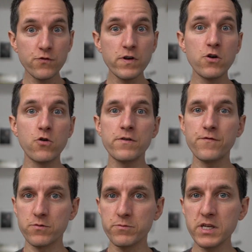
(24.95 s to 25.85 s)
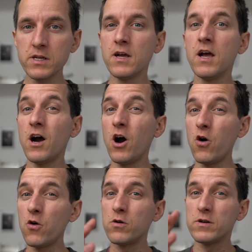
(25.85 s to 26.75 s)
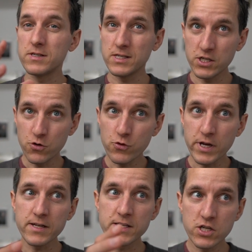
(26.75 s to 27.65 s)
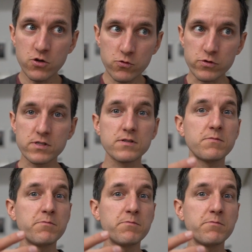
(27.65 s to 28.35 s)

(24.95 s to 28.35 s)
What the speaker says: you will learn from me how you can use